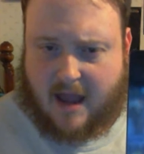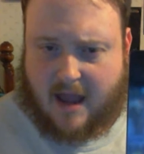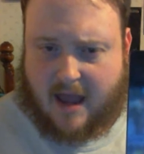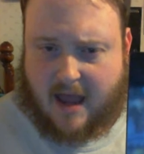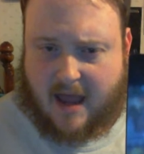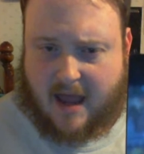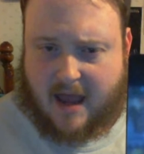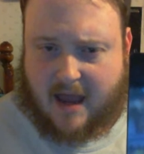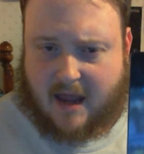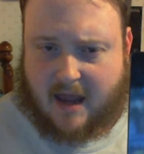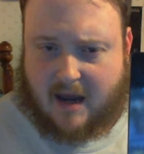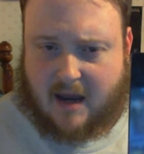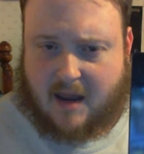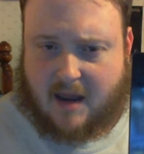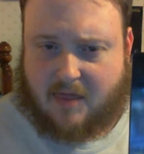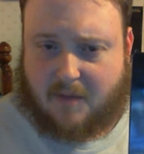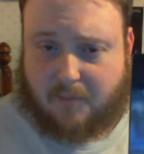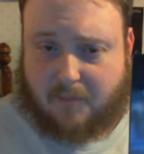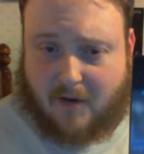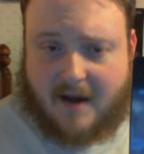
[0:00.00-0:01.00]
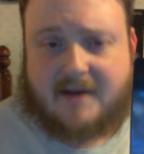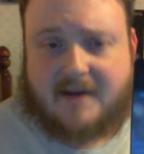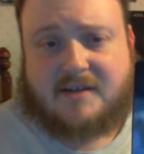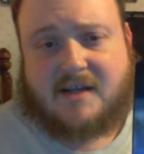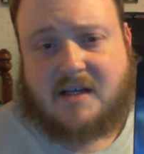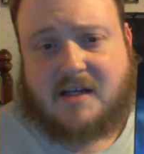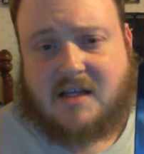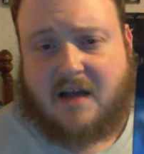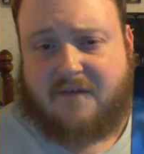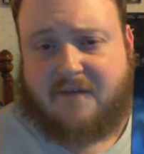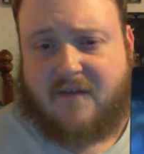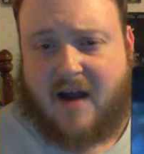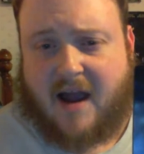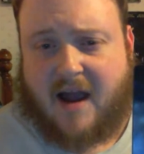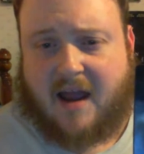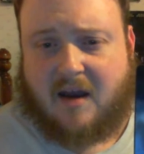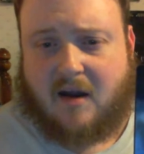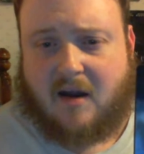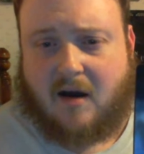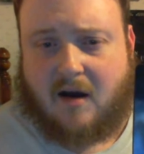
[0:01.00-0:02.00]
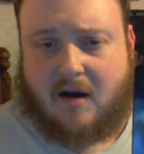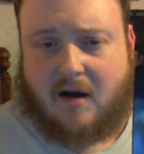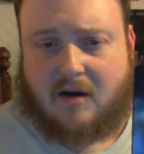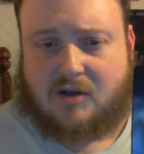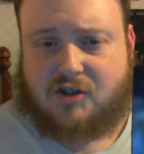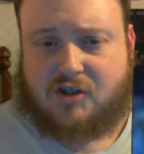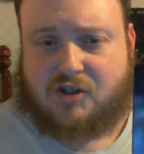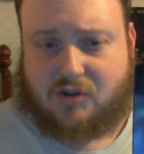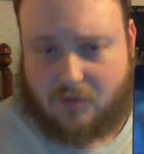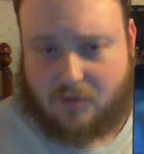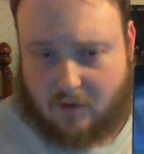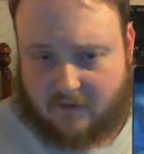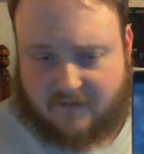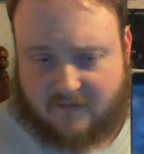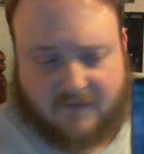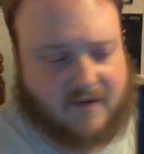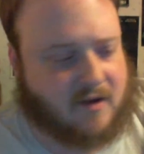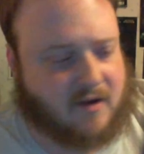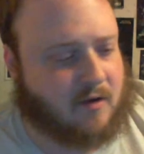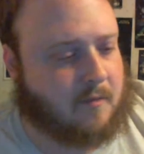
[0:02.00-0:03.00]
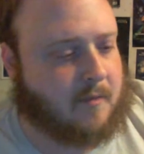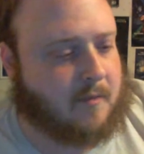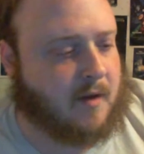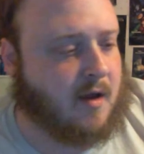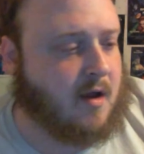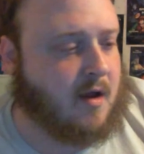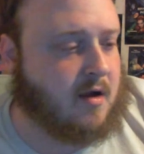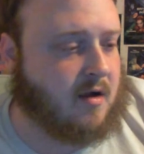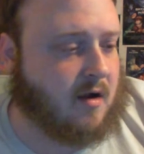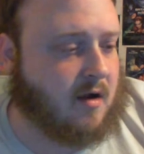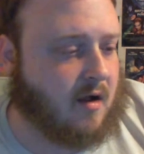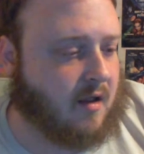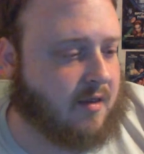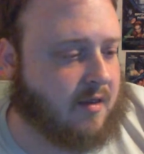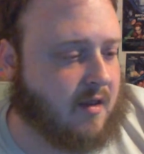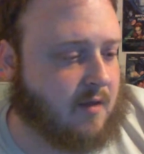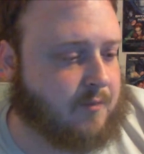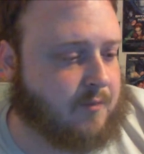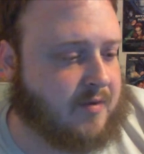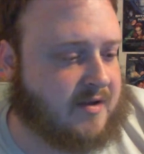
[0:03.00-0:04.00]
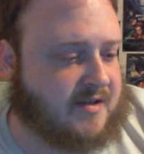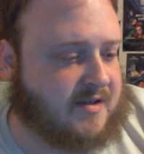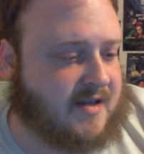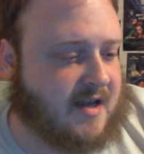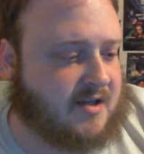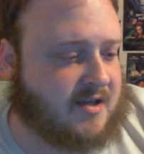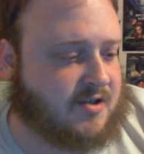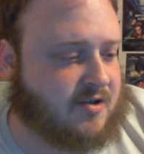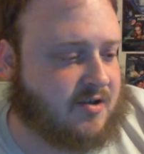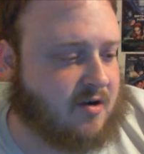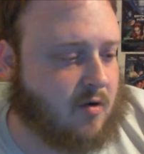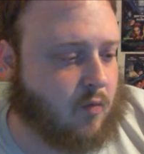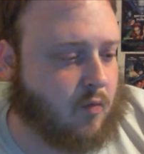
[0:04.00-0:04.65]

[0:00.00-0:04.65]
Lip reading: And in the process, they find a short film called The Possessor,